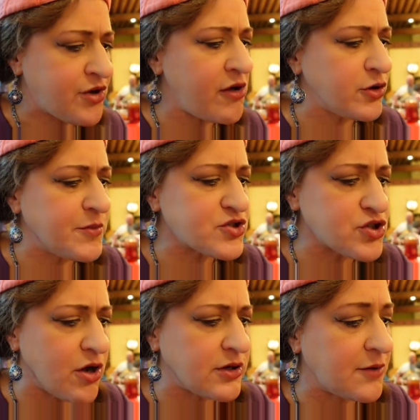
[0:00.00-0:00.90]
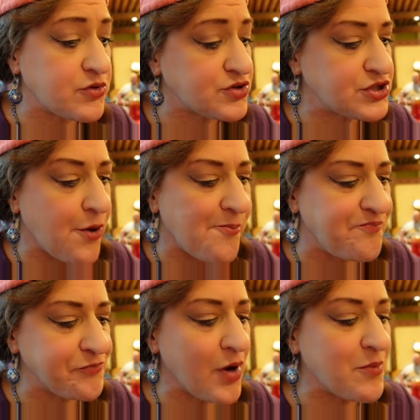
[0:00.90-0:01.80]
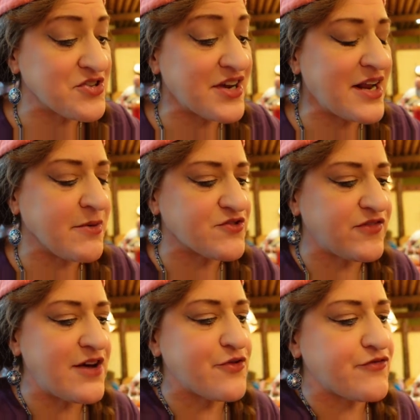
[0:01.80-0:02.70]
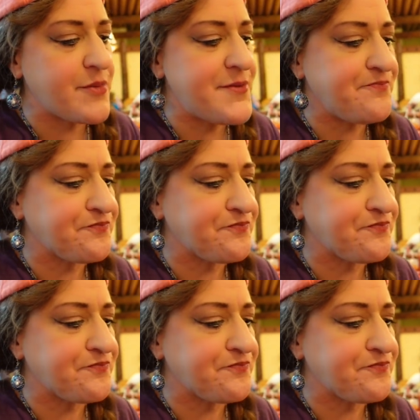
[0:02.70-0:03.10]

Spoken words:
Got a little bit of salt. I wasn't getting much flavor from it.